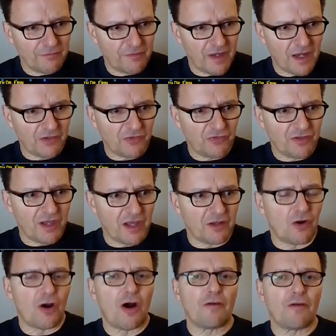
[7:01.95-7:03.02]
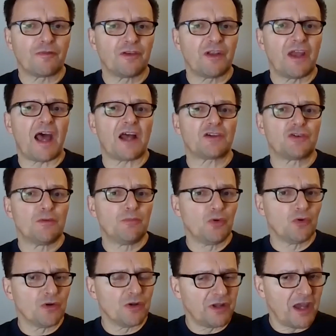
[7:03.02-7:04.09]
effects that are often
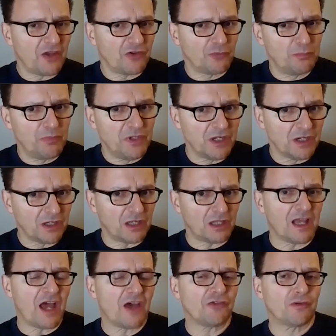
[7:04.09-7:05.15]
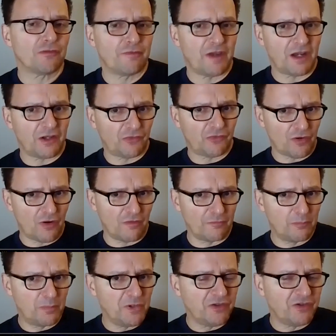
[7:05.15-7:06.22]
attributed as being class effects
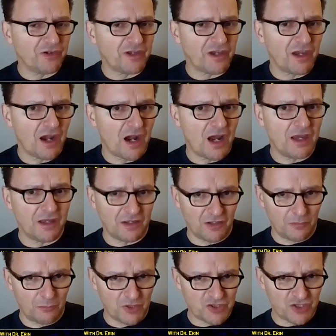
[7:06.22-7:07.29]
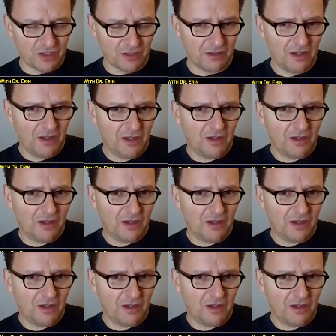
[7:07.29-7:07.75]
of BTKI inhibition.